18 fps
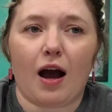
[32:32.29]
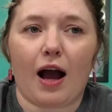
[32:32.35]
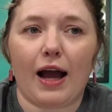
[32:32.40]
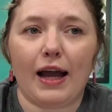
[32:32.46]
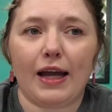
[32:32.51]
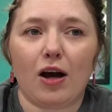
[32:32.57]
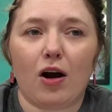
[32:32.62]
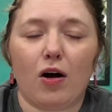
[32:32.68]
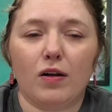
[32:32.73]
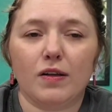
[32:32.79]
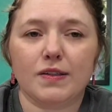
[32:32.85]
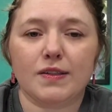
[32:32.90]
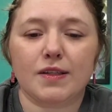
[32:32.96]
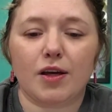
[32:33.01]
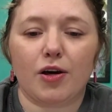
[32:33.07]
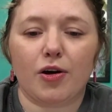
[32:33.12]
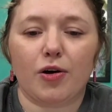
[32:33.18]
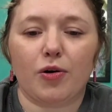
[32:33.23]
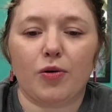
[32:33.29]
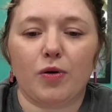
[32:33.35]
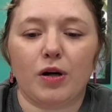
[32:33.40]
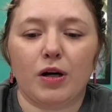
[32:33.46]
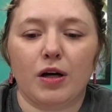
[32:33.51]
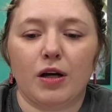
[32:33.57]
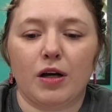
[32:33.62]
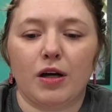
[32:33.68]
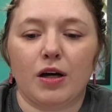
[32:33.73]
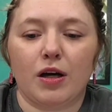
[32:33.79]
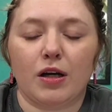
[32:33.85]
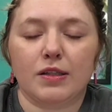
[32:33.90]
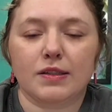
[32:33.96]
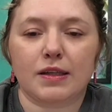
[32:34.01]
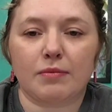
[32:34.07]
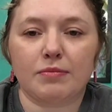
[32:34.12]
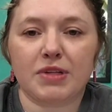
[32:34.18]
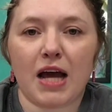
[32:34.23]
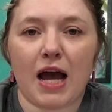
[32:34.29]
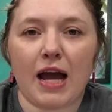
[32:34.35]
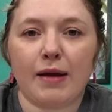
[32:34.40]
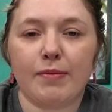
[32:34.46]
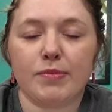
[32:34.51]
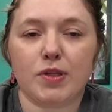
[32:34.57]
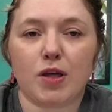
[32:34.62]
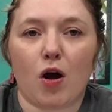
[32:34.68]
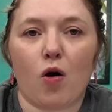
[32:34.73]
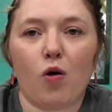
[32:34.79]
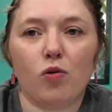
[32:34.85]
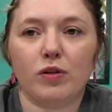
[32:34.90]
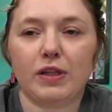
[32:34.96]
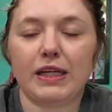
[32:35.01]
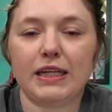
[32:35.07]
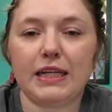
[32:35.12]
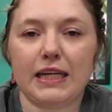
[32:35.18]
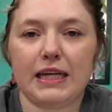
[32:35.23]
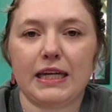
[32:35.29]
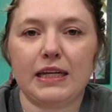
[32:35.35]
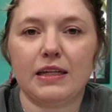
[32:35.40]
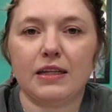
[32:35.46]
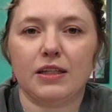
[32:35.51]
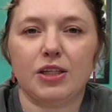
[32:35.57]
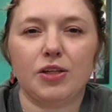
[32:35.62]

I also sometimes only need,